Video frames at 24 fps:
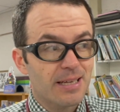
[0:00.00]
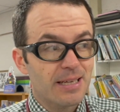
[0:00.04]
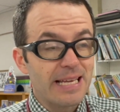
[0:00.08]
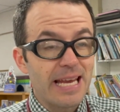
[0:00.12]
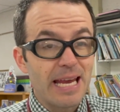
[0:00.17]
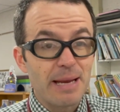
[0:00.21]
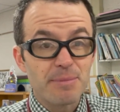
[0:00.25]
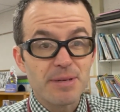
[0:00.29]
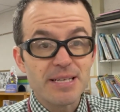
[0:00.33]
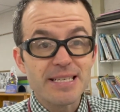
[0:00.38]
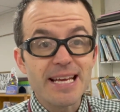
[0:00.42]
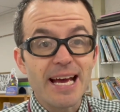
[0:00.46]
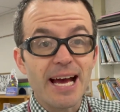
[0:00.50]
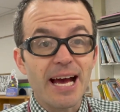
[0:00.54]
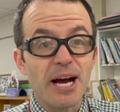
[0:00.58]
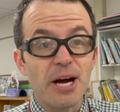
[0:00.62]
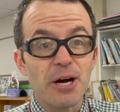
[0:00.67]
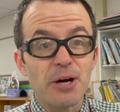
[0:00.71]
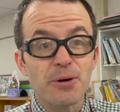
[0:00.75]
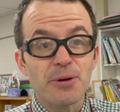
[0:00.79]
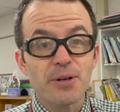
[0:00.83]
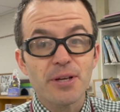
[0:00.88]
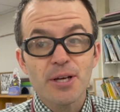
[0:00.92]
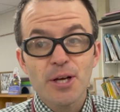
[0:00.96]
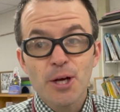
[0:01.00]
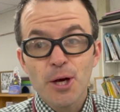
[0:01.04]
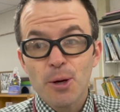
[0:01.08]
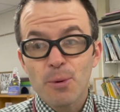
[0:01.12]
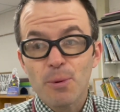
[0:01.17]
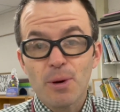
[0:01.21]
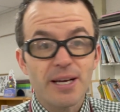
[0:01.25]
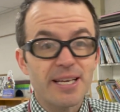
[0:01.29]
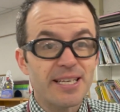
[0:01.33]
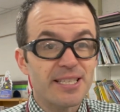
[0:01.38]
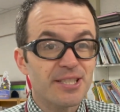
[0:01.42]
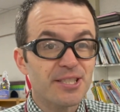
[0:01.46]
came to town
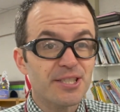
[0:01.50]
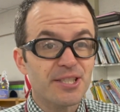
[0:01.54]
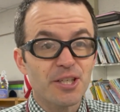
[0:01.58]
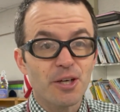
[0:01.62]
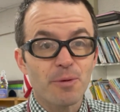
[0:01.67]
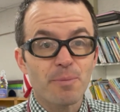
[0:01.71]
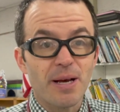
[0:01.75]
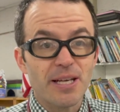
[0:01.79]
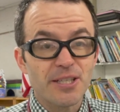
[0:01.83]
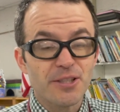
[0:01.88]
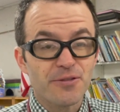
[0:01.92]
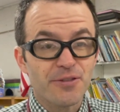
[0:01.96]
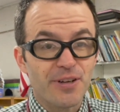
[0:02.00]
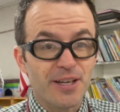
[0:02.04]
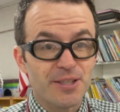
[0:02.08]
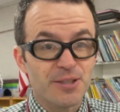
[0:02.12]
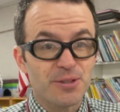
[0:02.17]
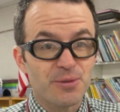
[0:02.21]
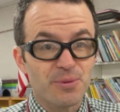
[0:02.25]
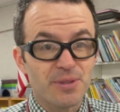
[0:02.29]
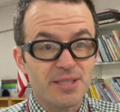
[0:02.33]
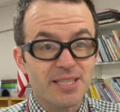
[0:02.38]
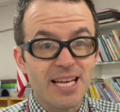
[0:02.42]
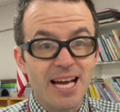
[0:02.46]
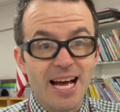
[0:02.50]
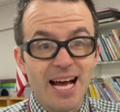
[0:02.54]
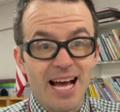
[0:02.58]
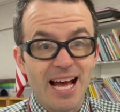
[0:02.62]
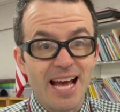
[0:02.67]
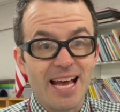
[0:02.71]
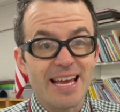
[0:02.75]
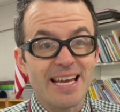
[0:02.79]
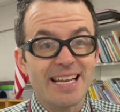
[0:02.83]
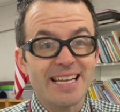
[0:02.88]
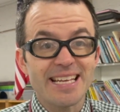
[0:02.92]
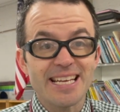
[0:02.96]
while he is still best friends with
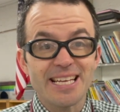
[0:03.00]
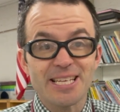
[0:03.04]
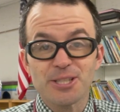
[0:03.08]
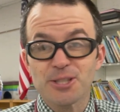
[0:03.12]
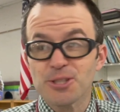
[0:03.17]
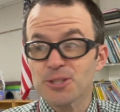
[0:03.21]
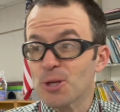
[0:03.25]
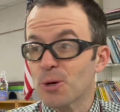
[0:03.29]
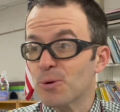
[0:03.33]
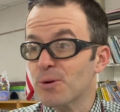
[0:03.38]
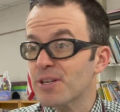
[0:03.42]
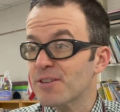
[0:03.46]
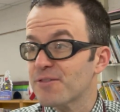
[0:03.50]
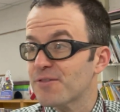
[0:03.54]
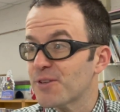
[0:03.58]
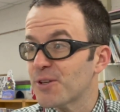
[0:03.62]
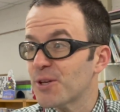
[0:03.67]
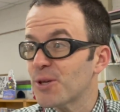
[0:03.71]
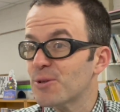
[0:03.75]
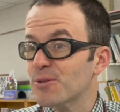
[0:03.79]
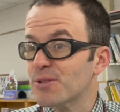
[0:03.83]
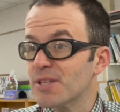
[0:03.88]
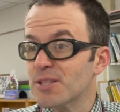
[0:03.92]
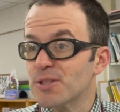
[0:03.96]
Ty and he is so confused.